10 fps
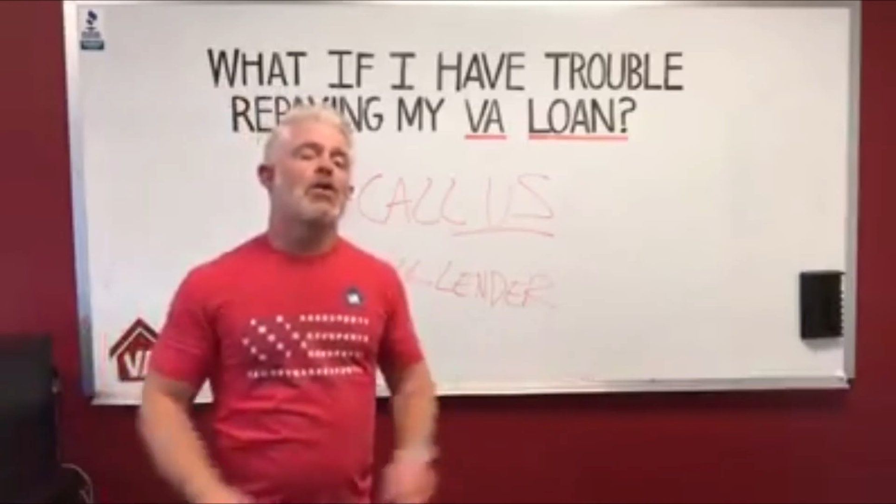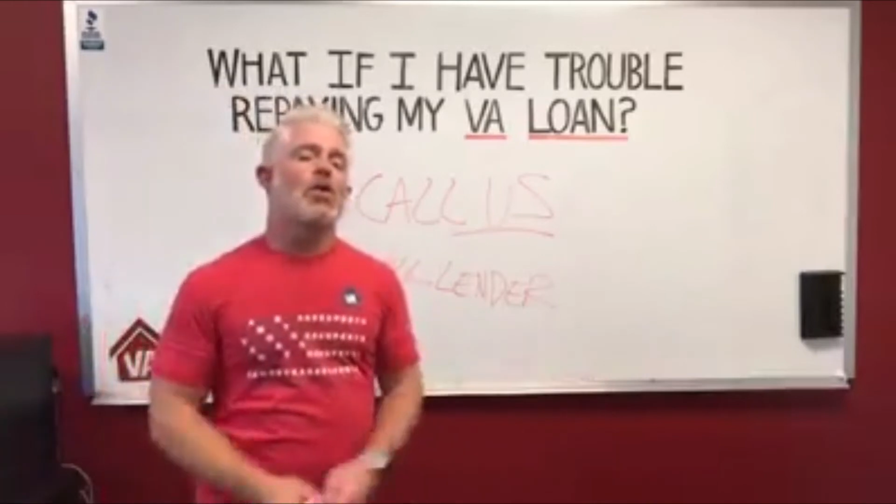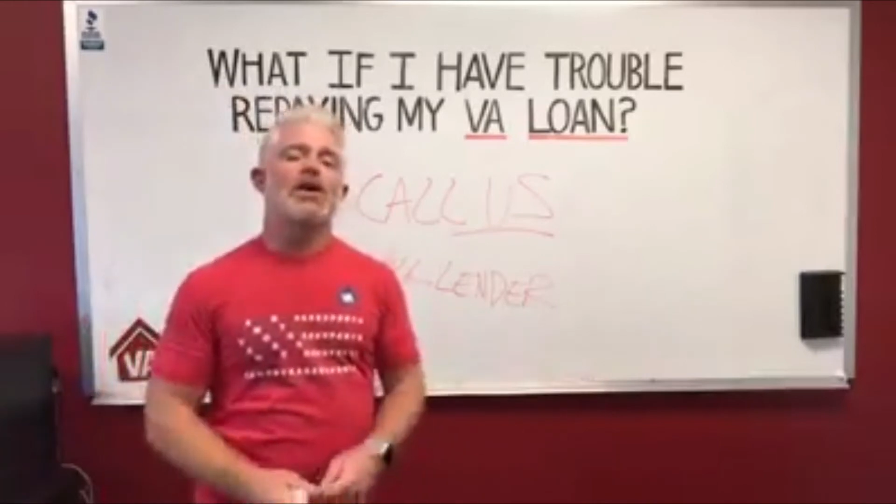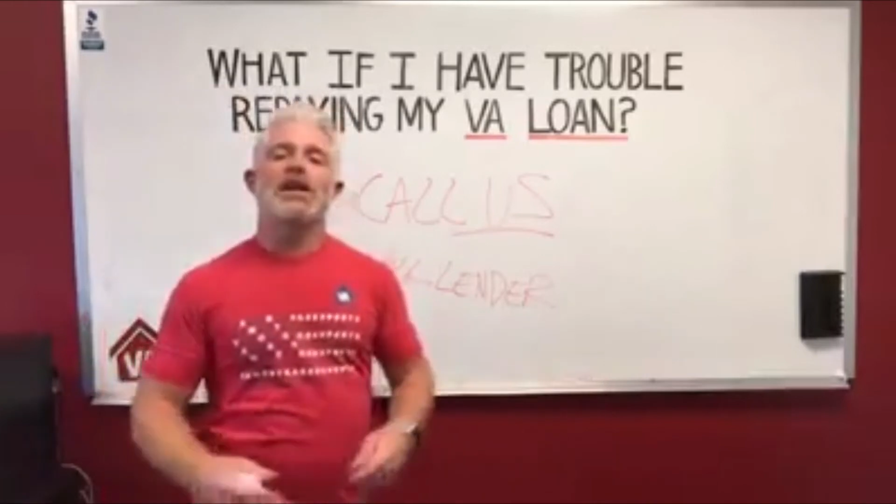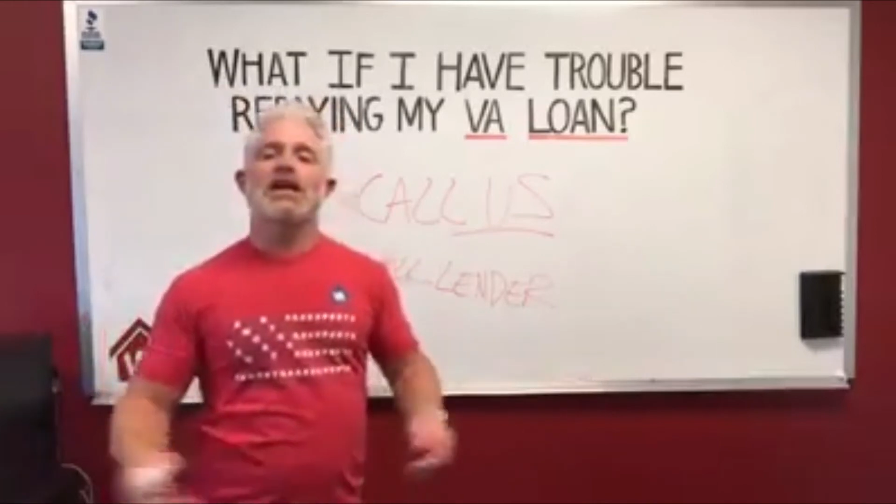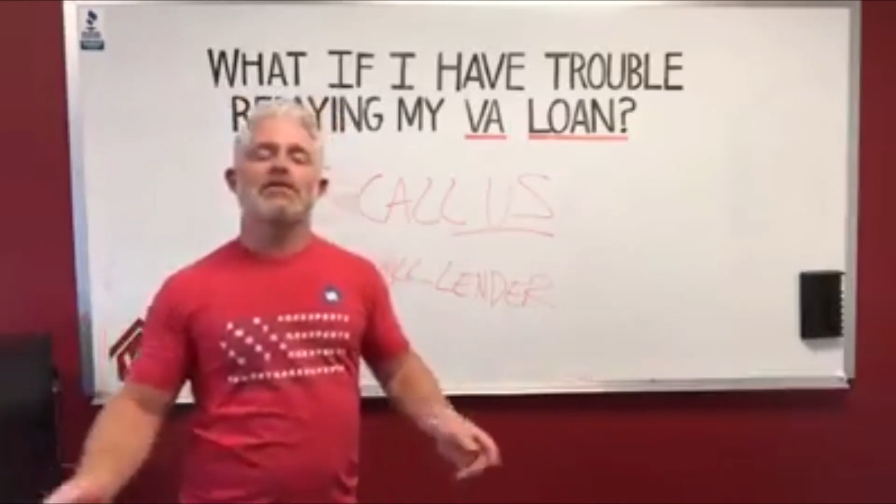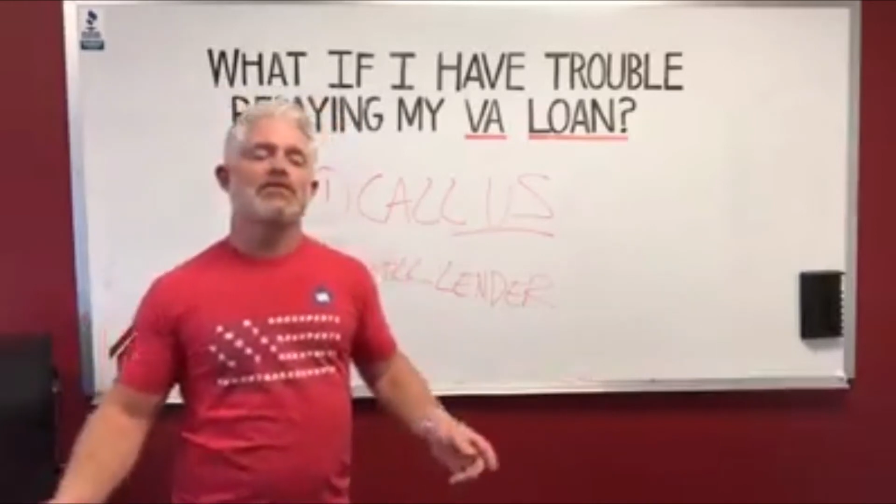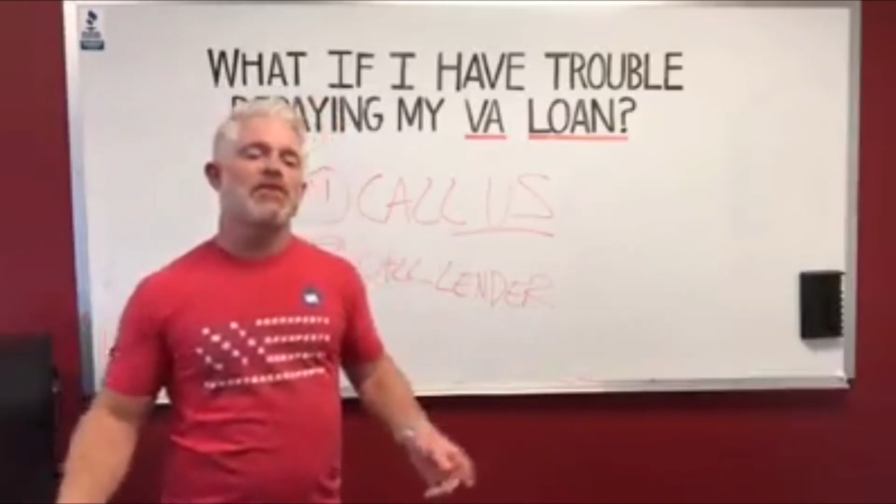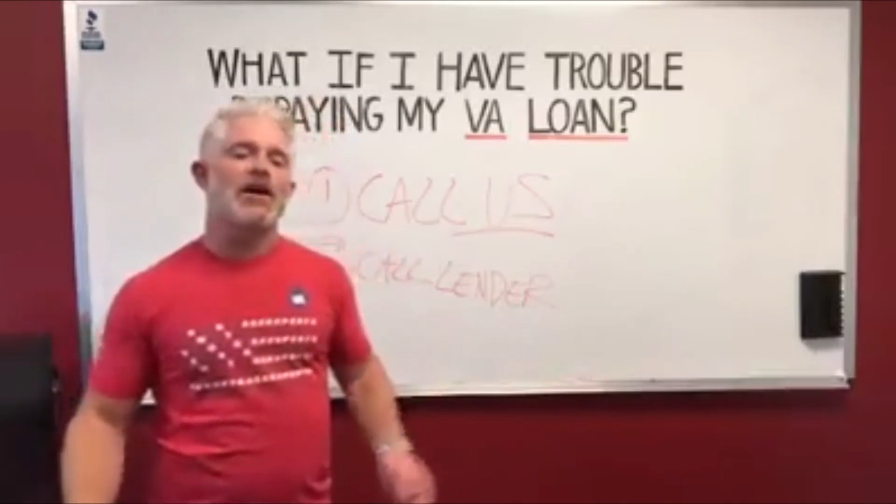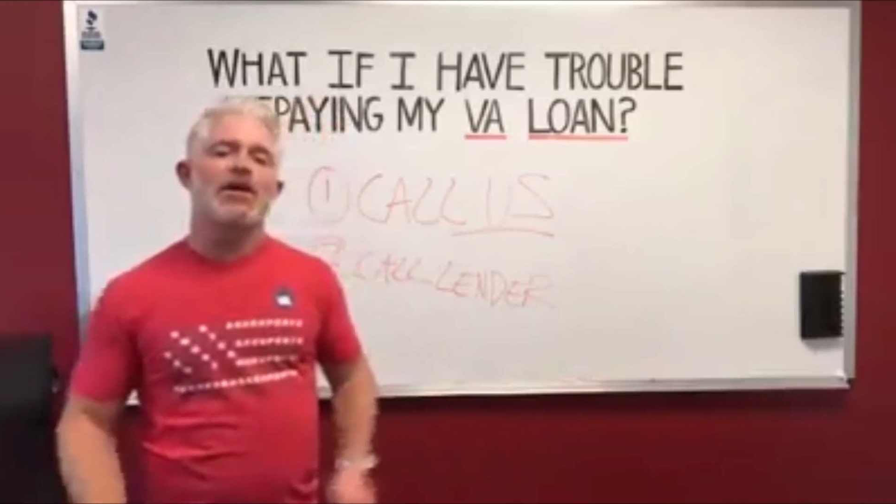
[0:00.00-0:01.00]
or Navy
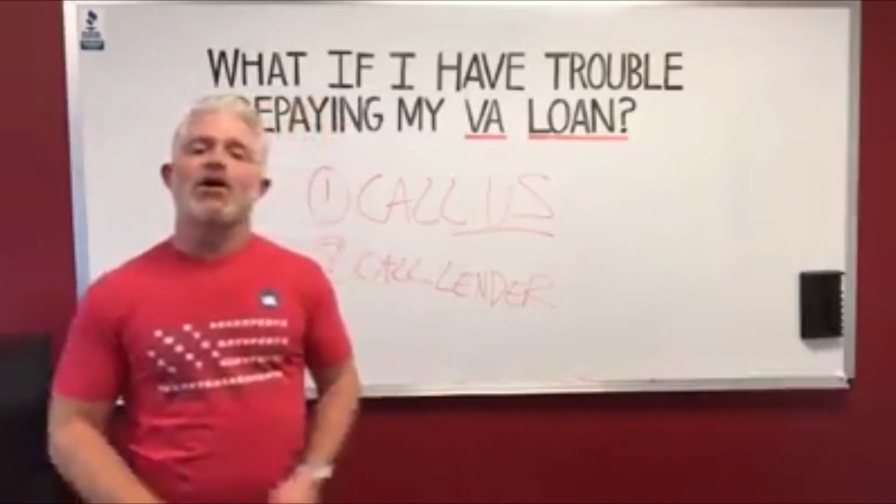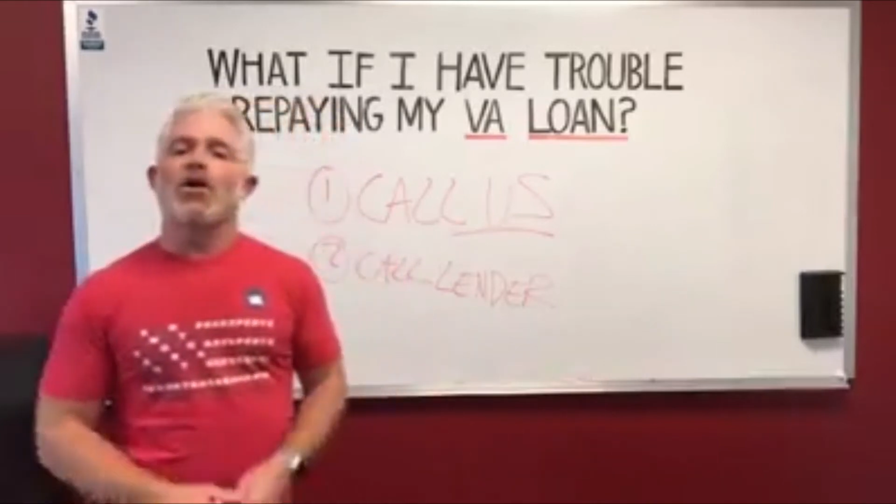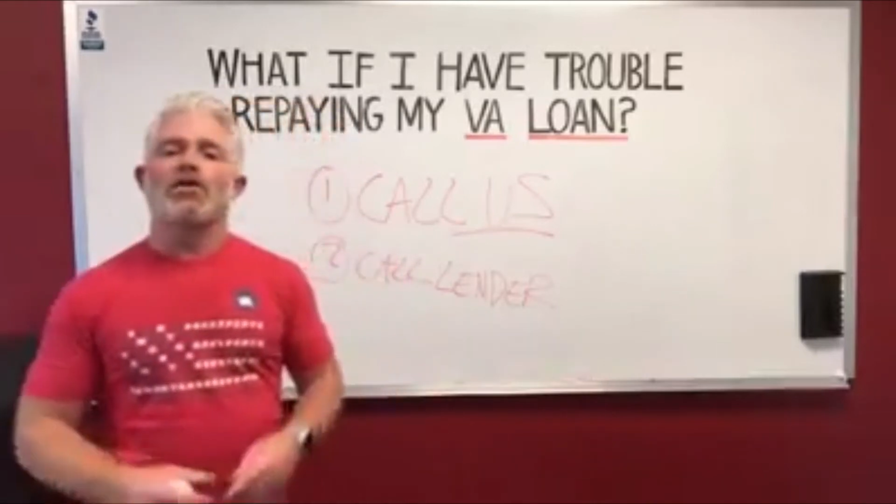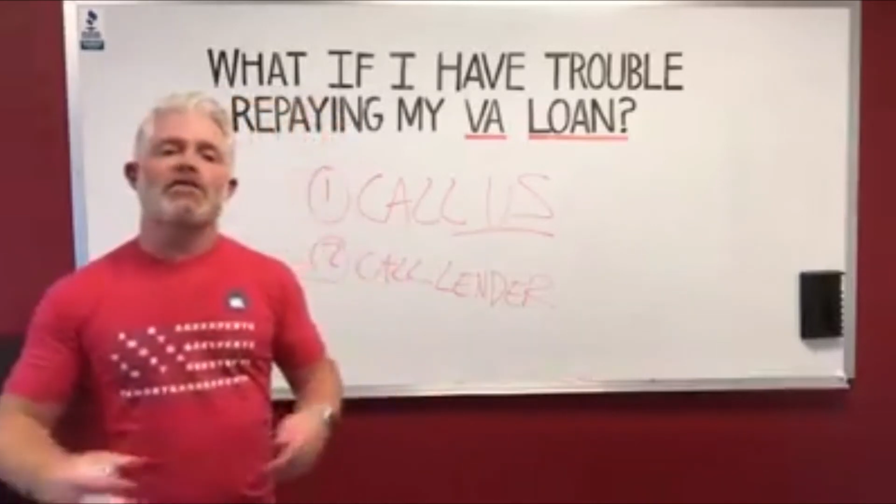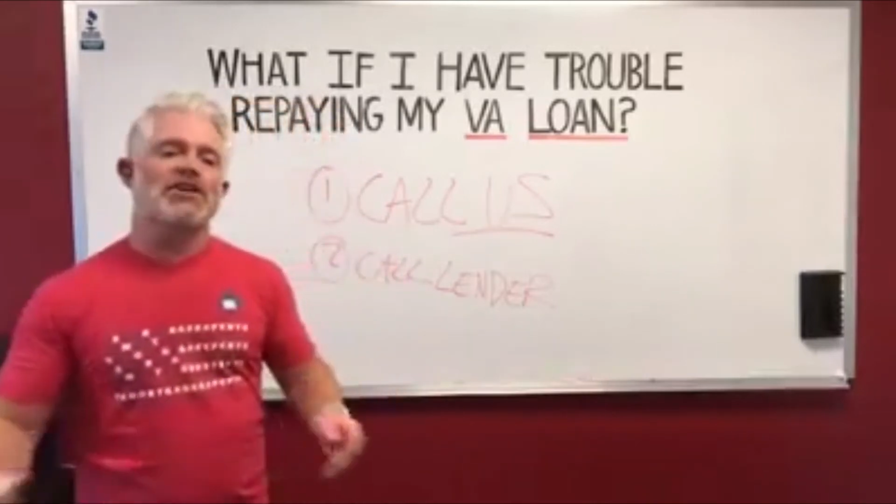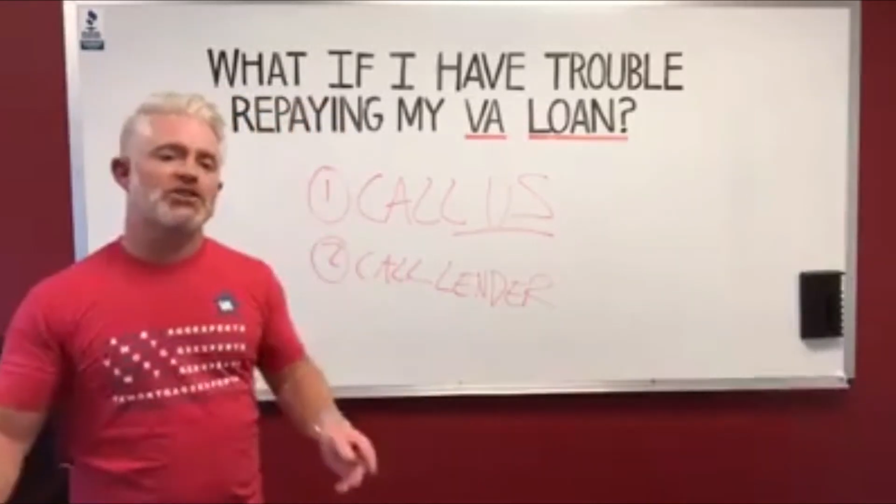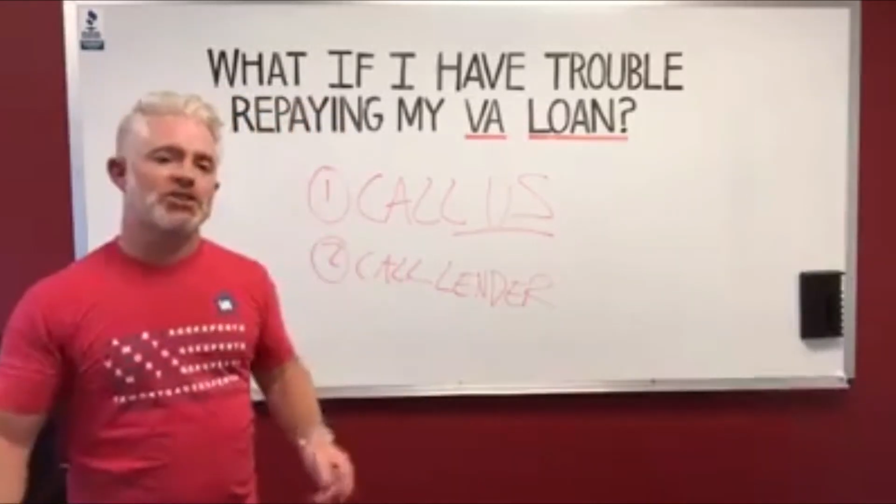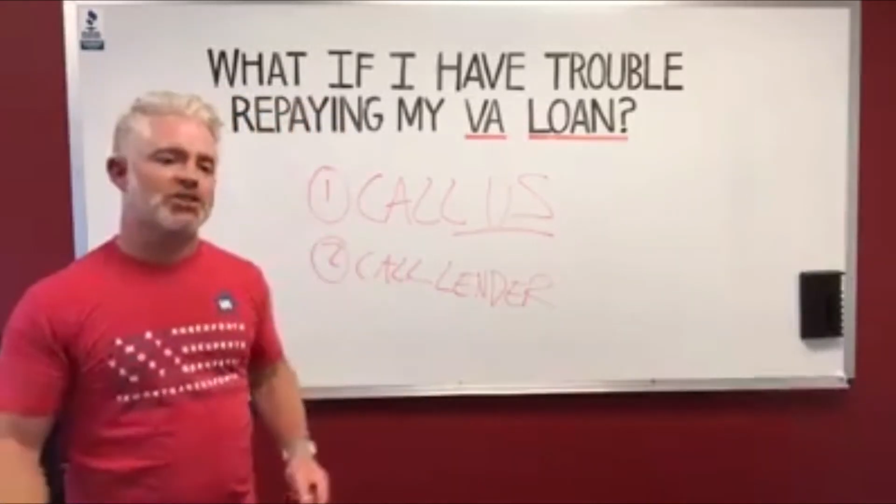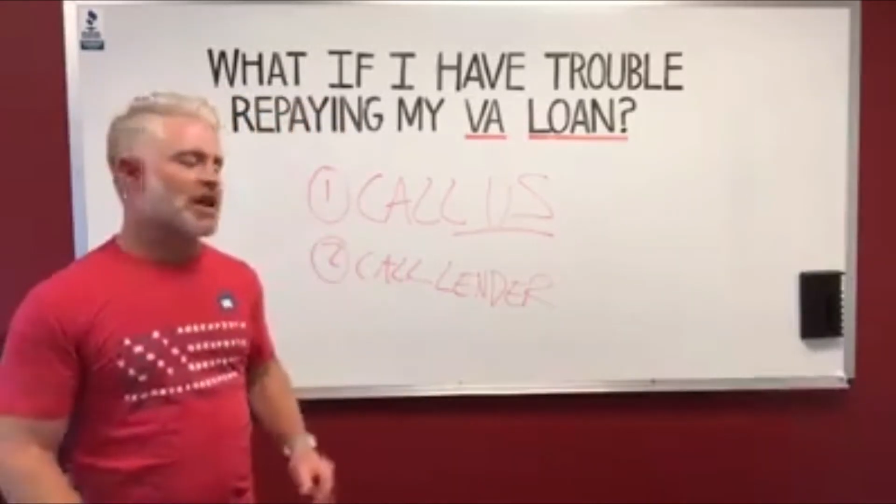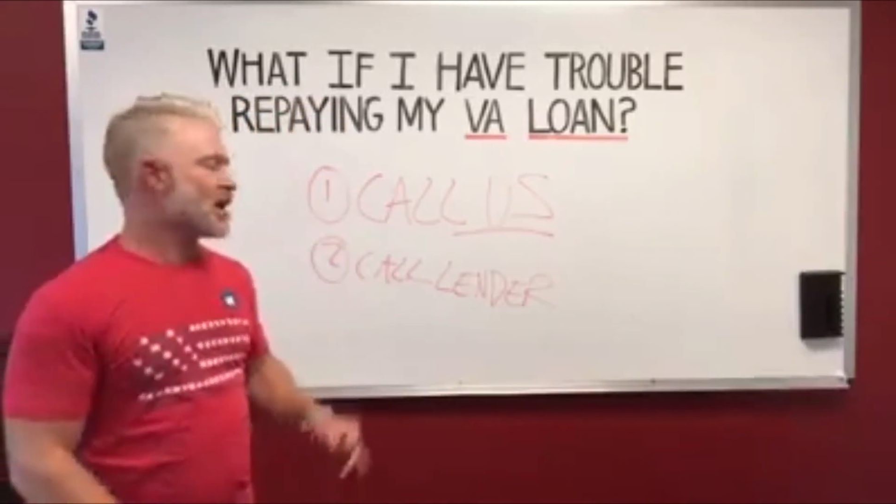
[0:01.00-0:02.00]
Fed or
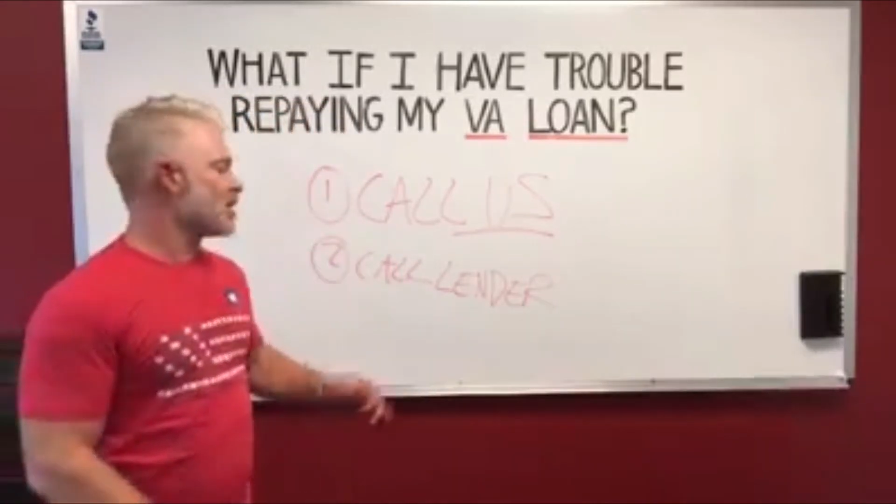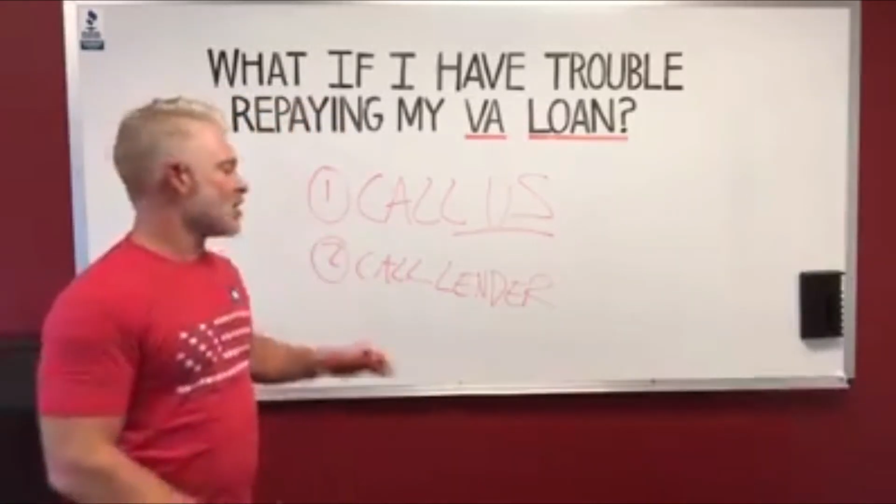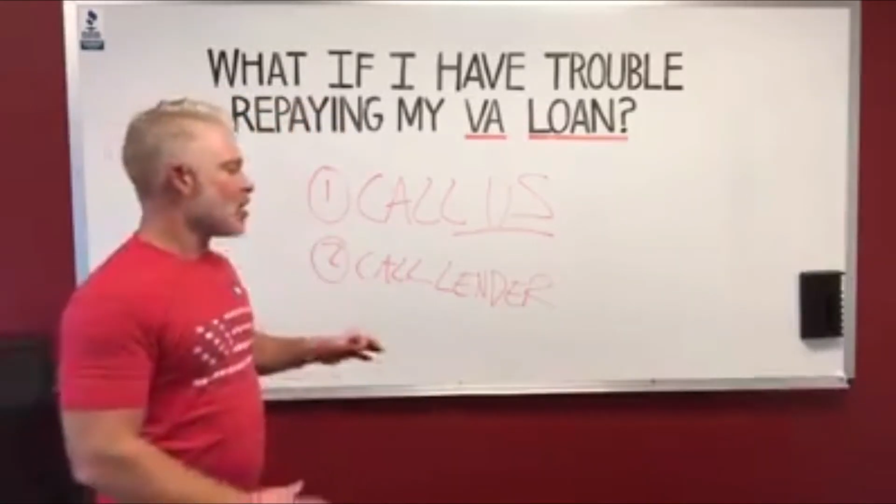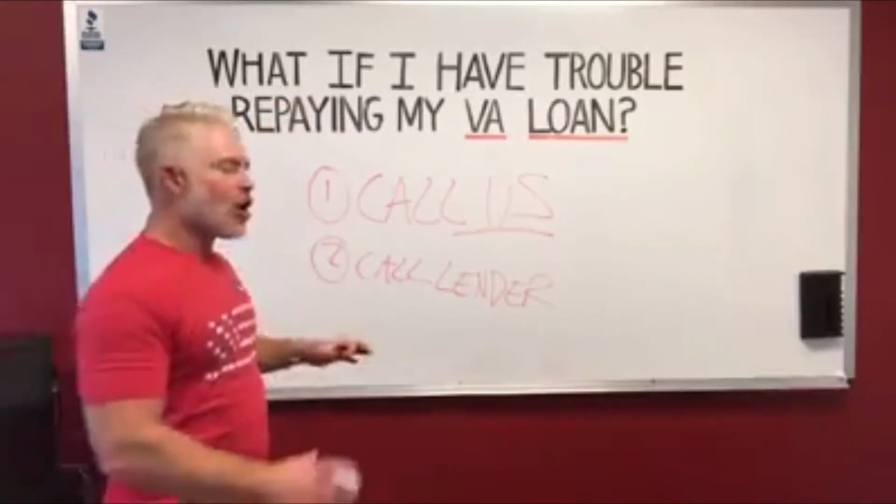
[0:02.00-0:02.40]
Veterans United,